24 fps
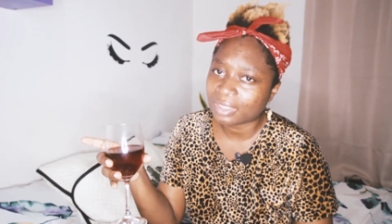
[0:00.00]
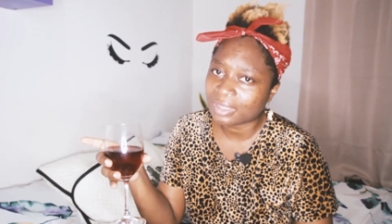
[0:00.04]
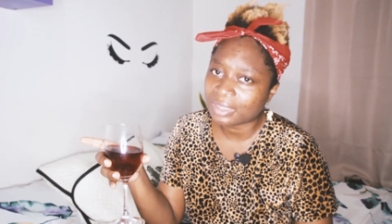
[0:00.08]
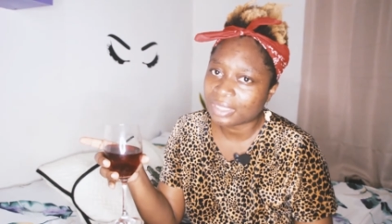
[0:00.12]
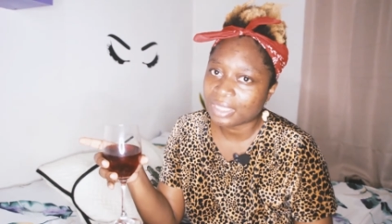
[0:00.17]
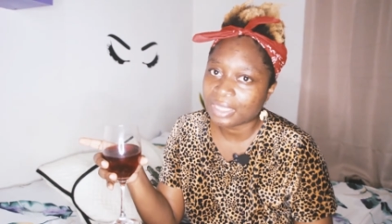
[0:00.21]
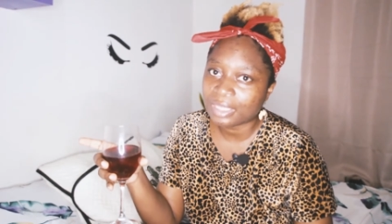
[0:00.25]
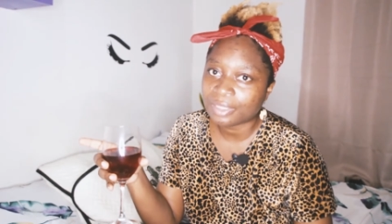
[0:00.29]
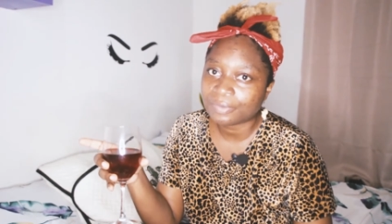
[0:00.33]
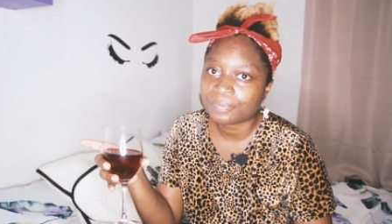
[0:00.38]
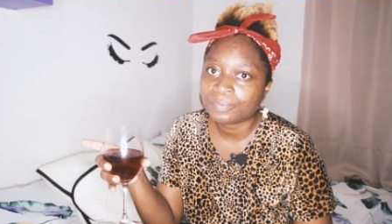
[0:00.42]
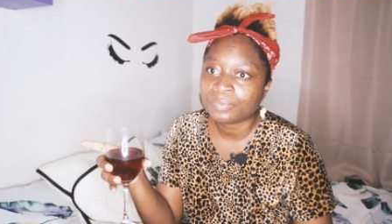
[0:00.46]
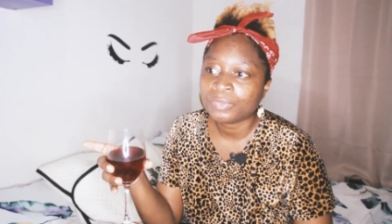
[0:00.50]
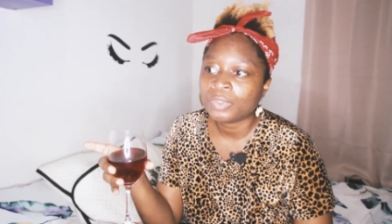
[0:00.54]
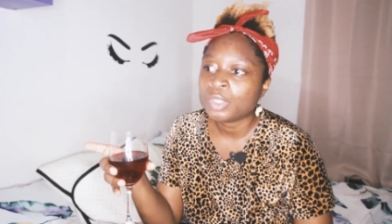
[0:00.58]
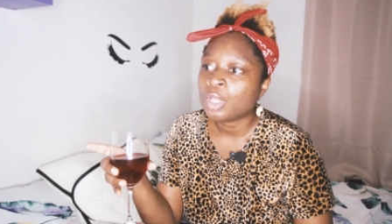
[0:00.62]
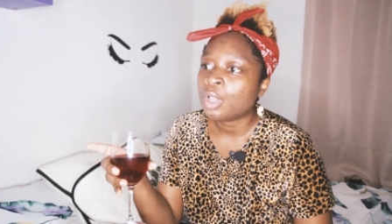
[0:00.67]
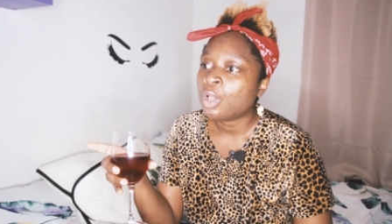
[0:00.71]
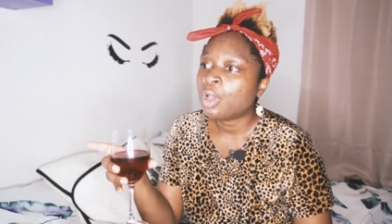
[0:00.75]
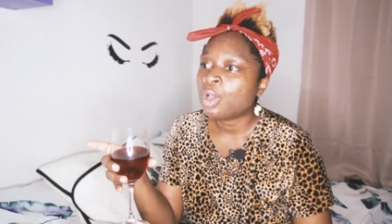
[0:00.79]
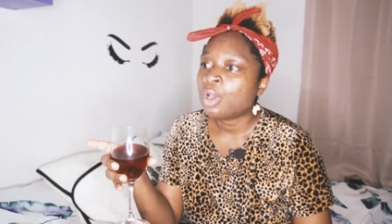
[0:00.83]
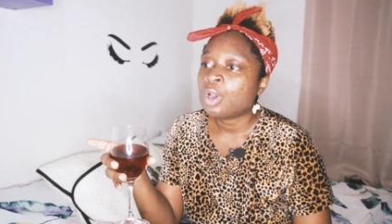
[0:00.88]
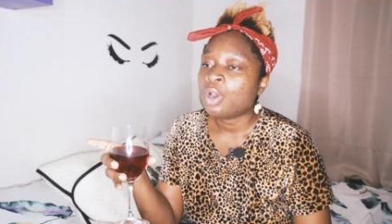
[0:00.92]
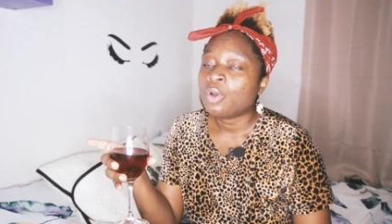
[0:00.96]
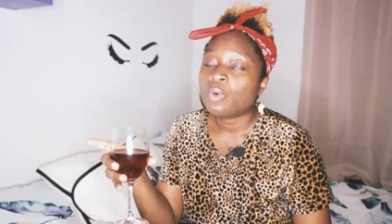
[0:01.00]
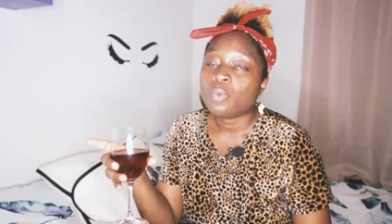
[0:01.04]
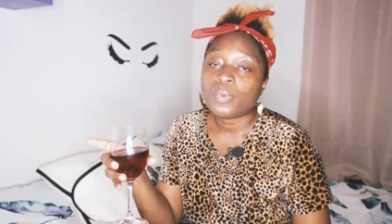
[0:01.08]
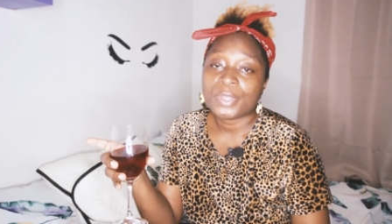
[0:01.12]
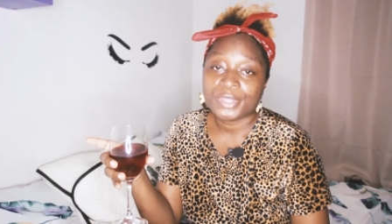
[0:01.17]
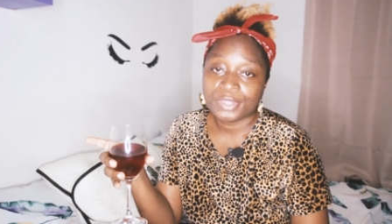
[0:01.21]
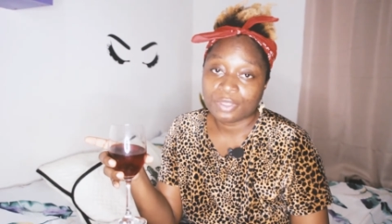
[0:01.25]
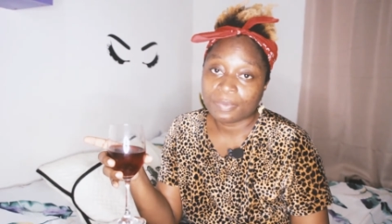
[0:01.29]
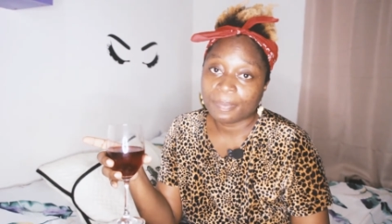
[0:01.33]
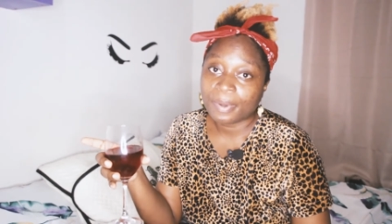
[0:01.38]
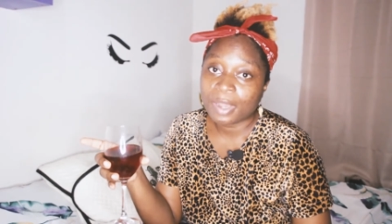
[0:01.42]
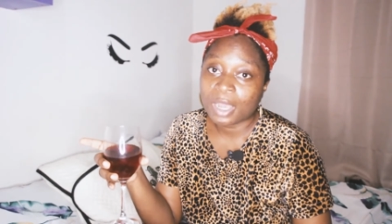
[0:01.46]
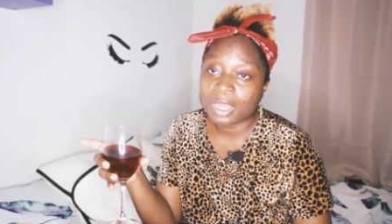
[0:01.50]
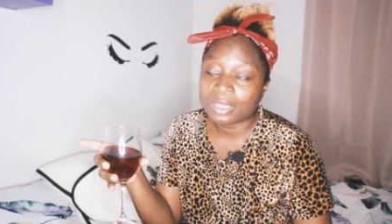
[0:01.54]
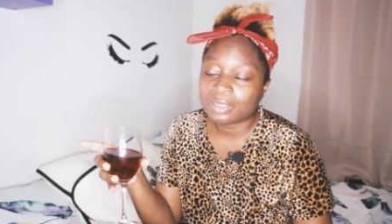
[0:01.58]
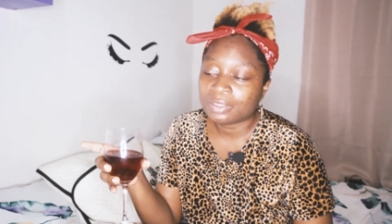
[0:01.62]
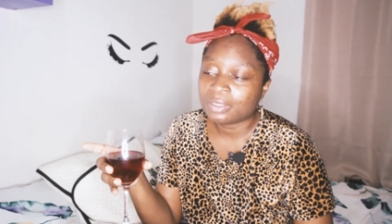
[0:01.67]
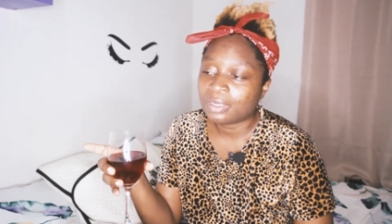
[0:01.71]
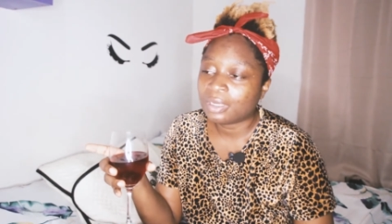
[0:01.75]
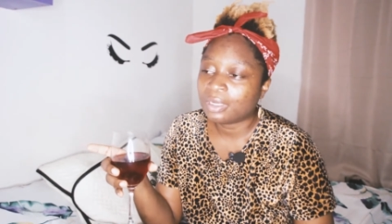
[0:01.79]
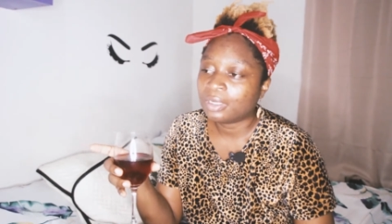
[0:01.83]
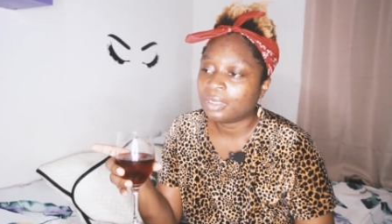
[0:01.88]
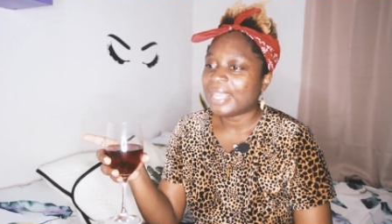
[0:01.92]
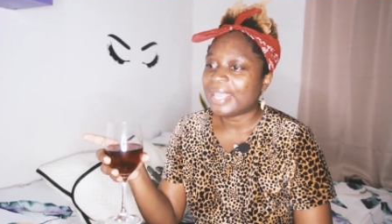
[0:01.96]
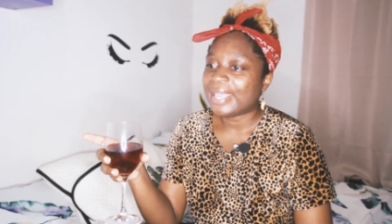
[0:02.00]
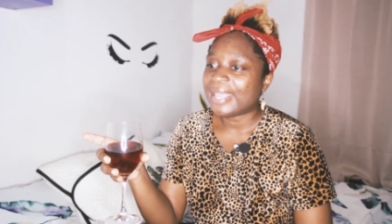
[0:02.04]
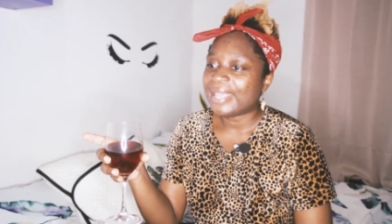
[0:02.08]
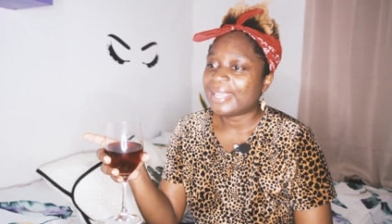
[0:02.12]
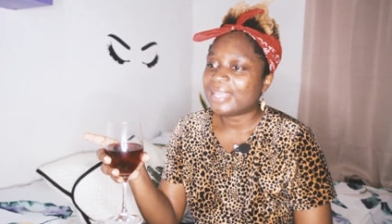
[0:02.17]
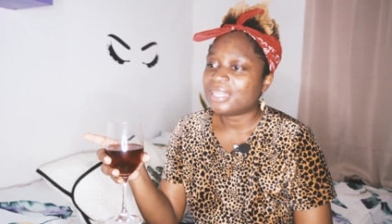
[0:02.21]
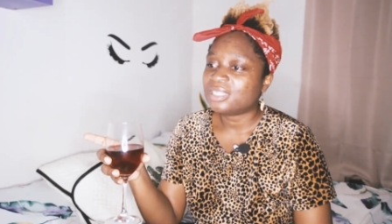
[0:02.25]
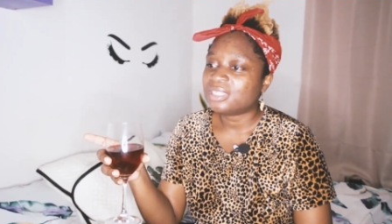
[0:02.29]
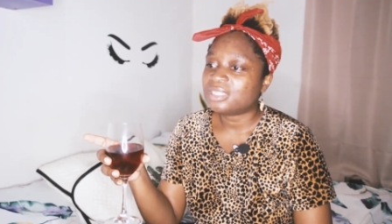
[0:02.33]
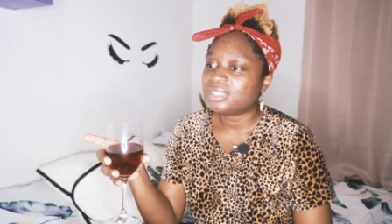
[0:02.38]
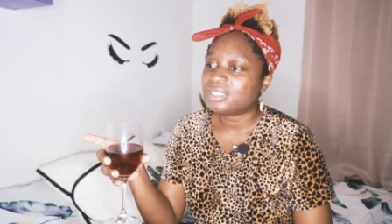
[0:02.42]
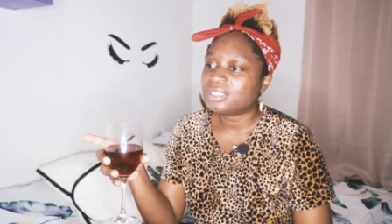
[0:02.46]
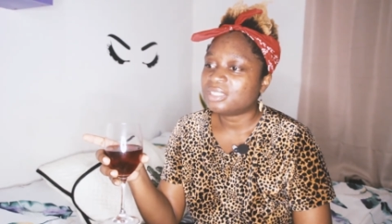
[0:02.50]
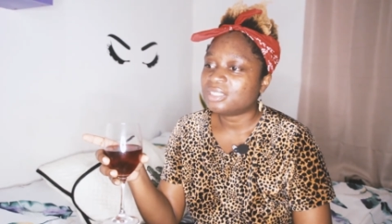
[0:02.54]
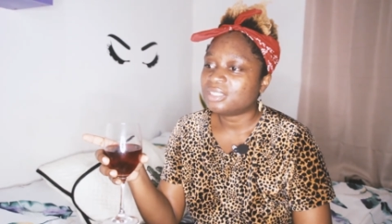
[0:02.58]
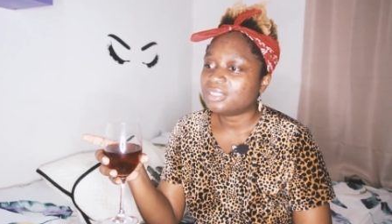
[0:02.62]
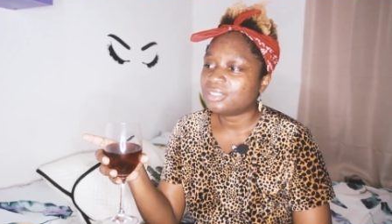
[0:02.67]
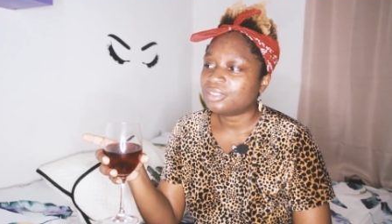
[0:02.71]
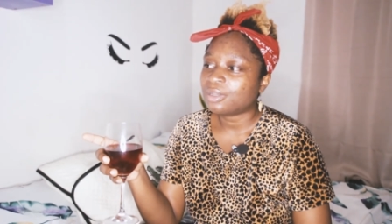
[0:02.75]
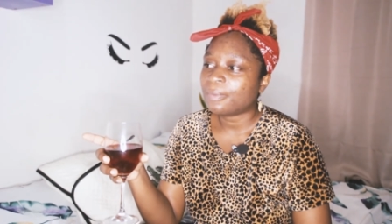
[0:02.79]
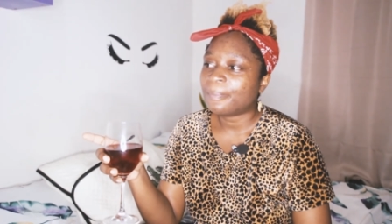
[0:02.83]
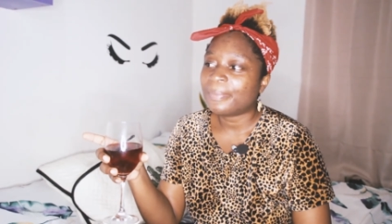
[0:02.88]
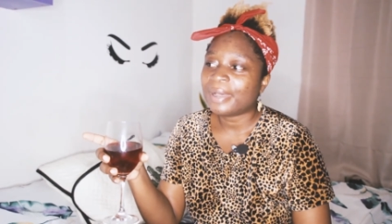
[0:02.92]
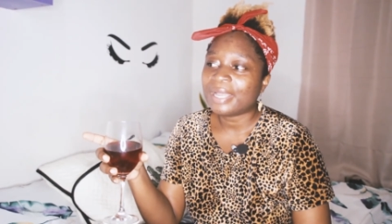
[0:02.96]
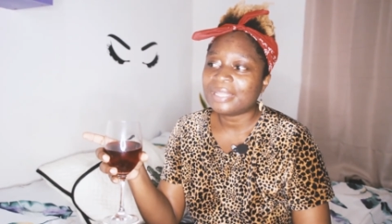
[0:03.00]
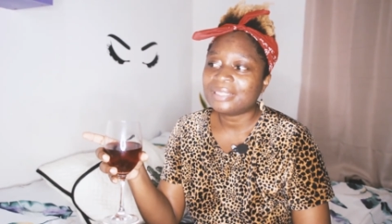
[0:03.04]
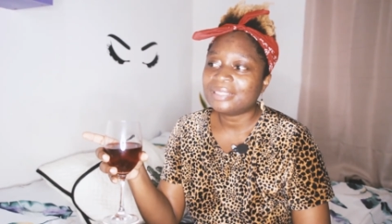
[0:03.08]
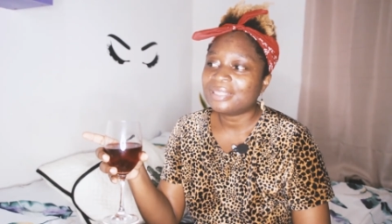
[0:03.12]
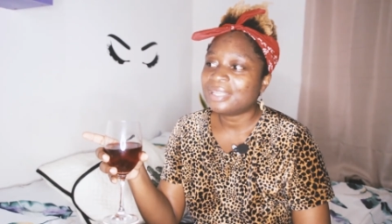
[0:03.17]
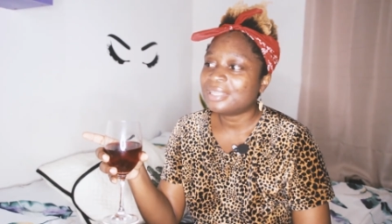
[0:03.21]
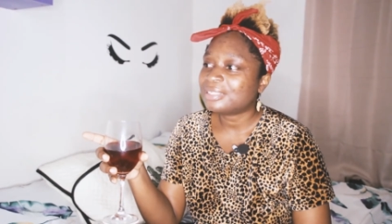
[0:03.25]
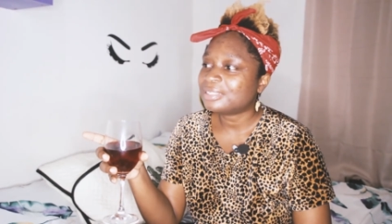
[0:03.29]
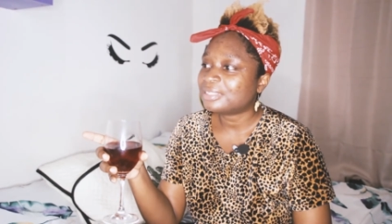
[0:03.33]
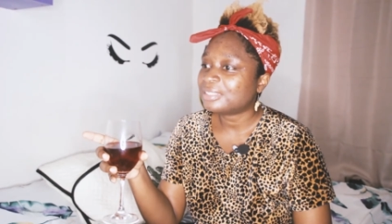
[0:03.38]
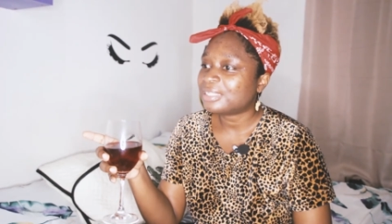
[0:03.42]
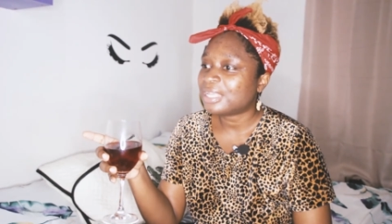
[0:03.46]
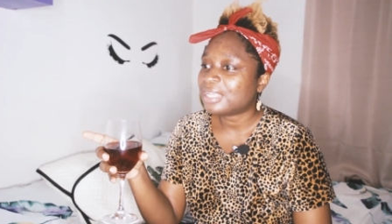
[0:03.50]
thing with your partner, and your partner's